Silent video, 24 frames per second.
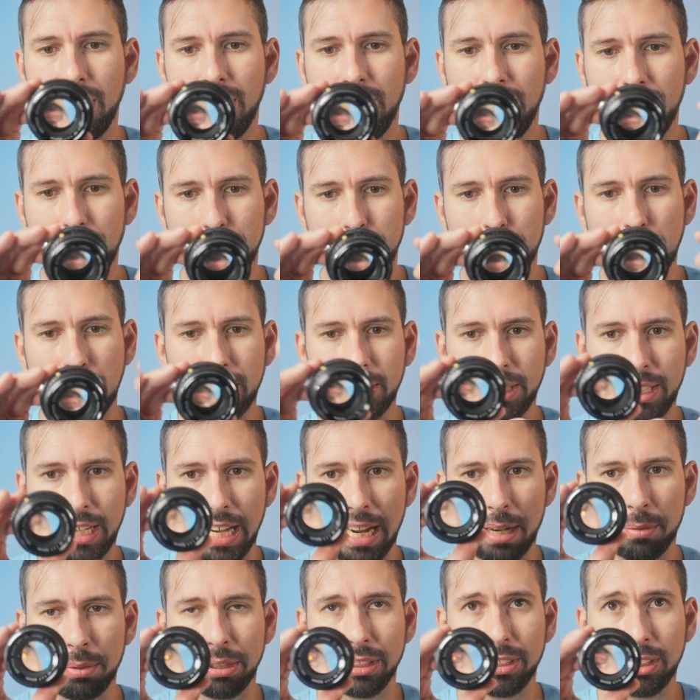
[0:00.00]
but the
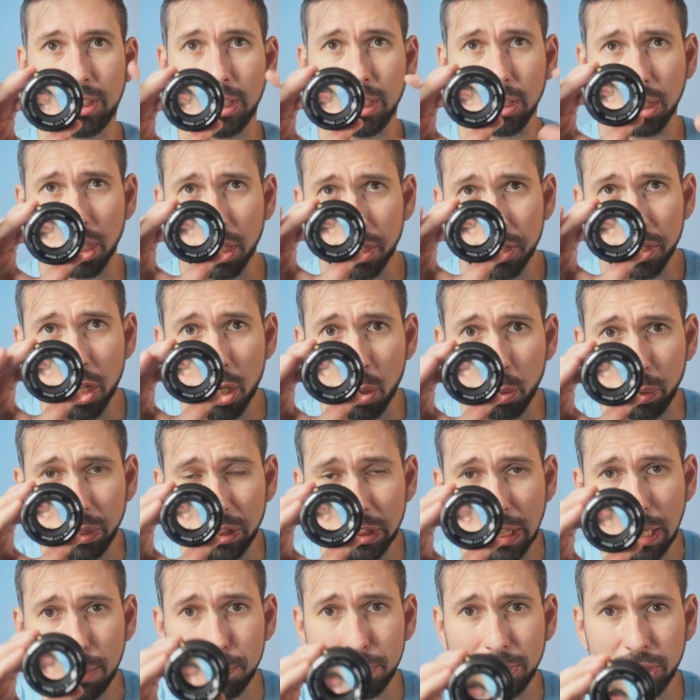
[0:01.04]
camera is still going to know which
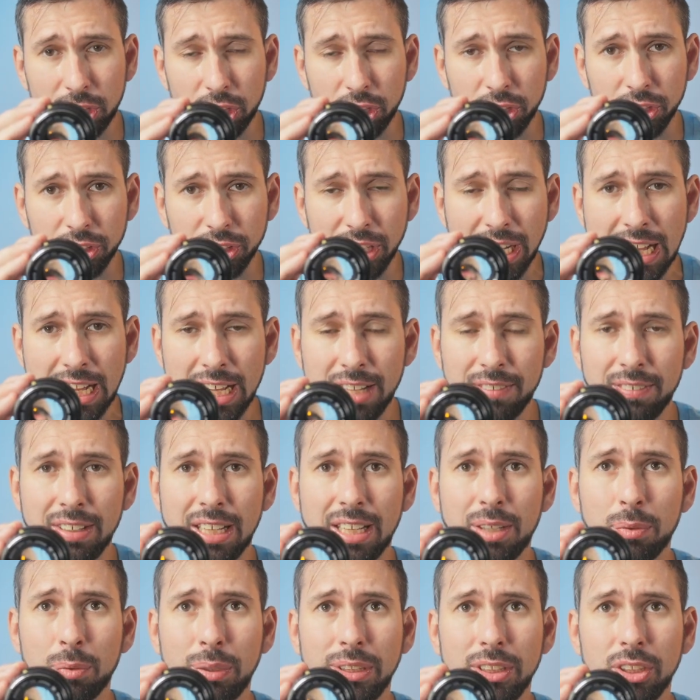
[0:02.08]
aperture you have,
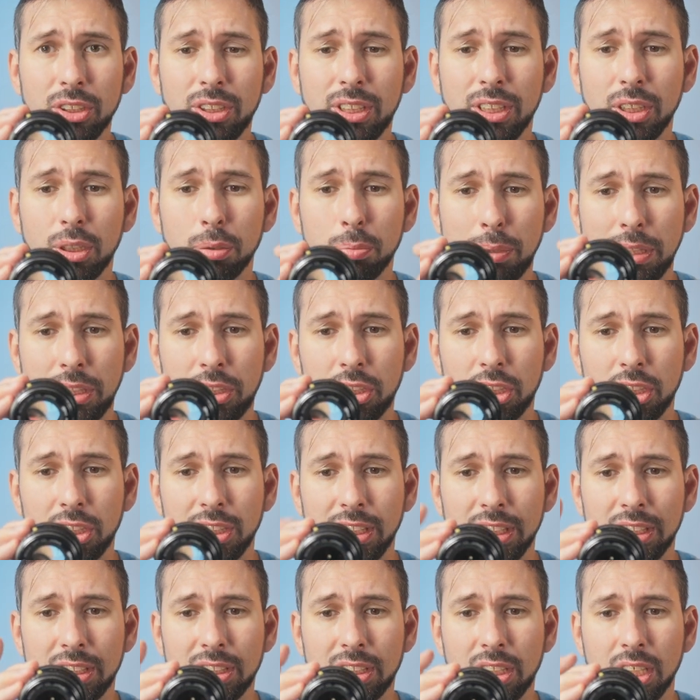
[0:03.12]
and when you take a picture
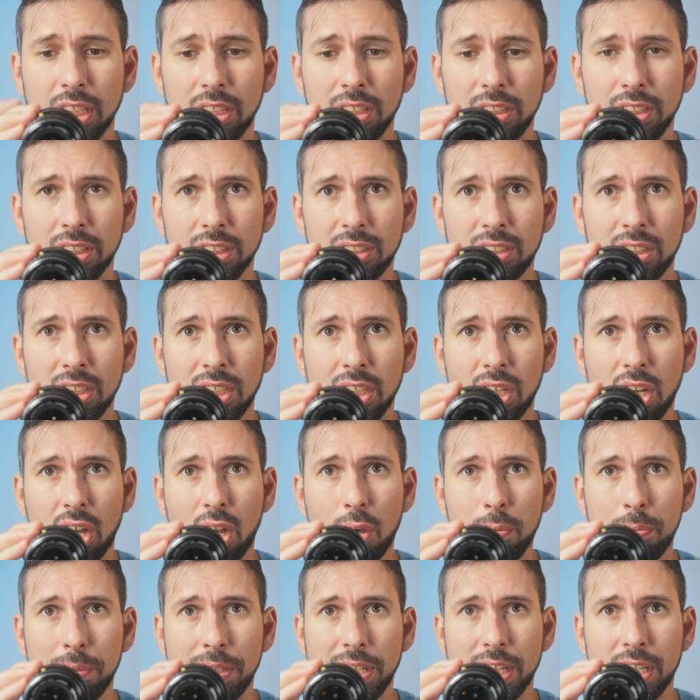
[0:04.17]
it's going to just
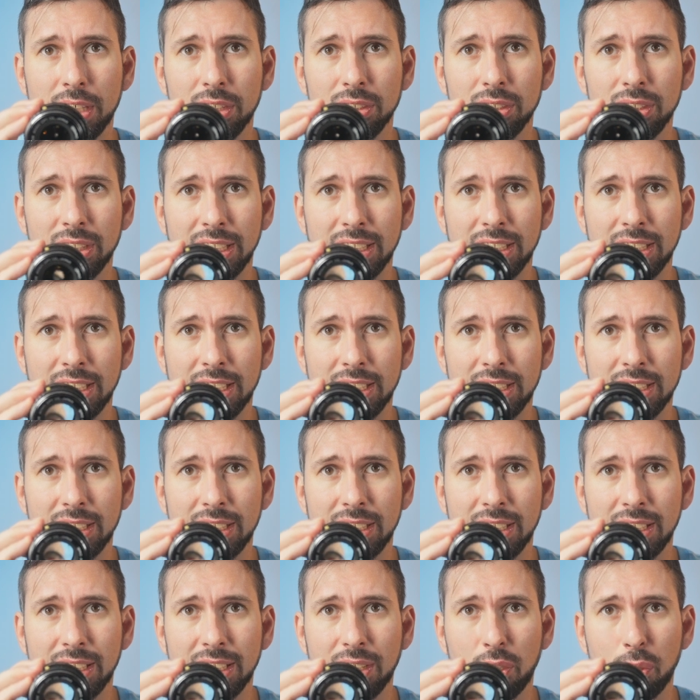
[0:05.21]
open down and then
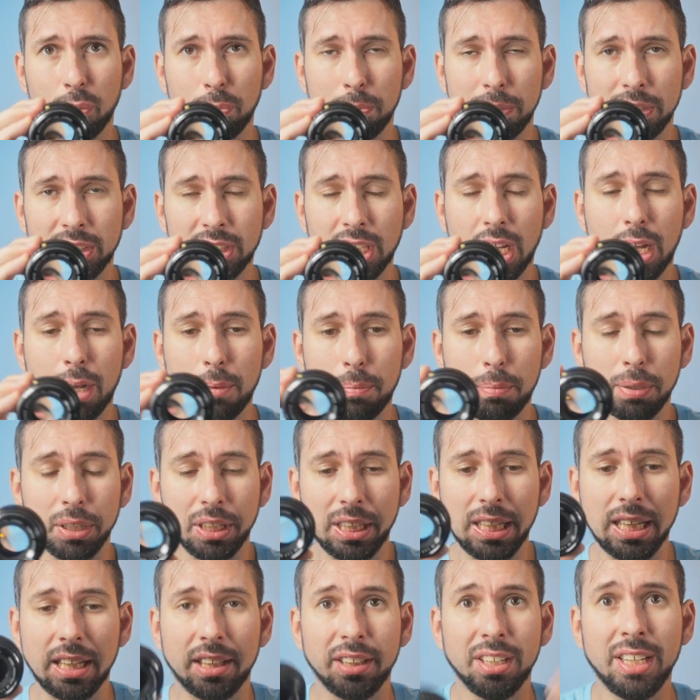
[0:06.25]
opens up
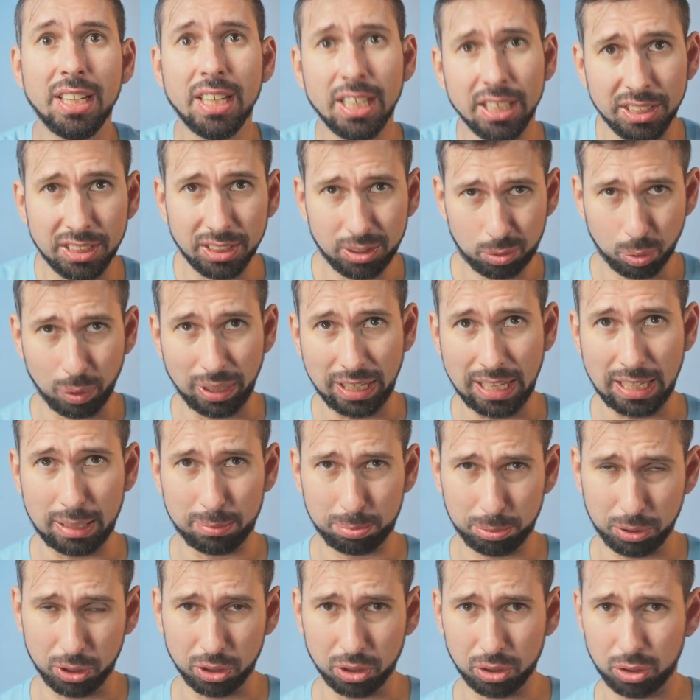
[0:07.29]
again. This will help
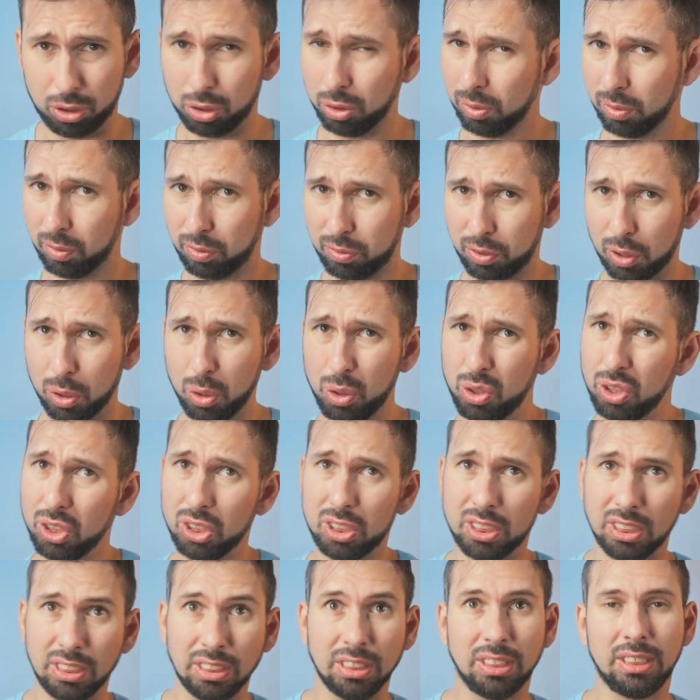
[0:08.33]
you to
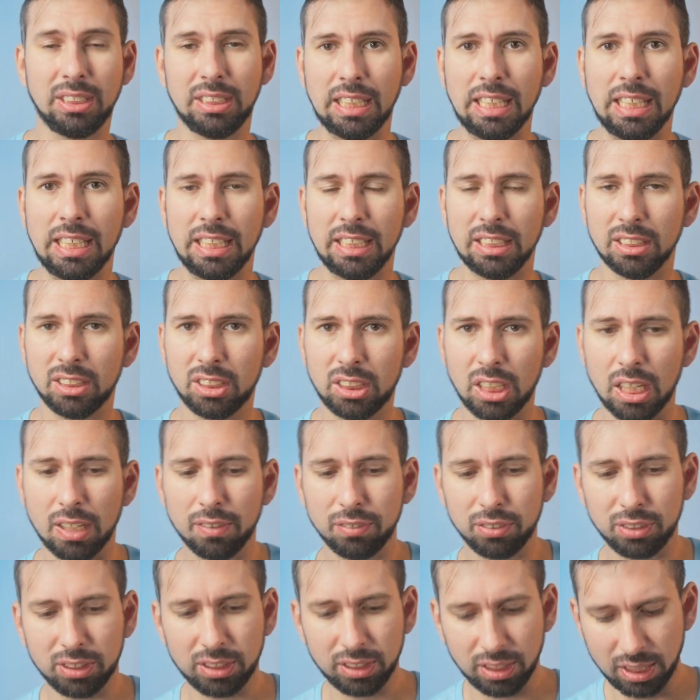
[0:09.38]
focus on seeing
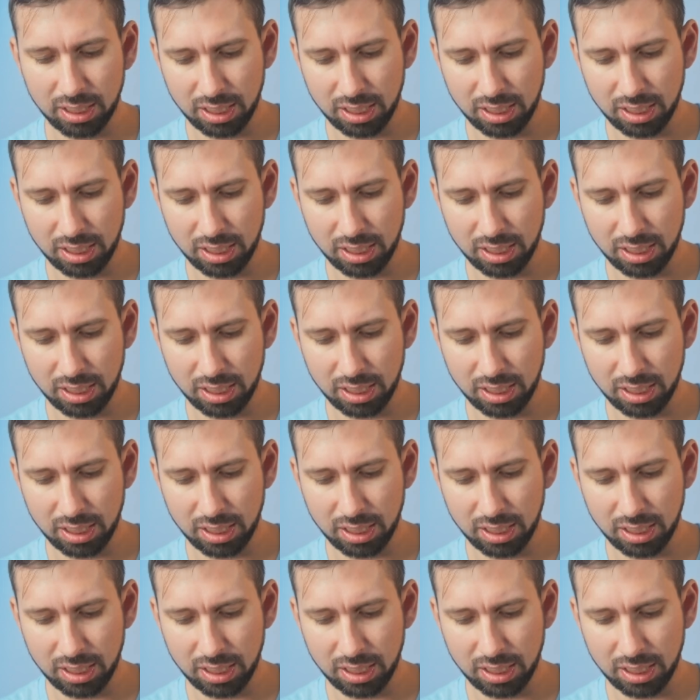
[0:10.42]
stuff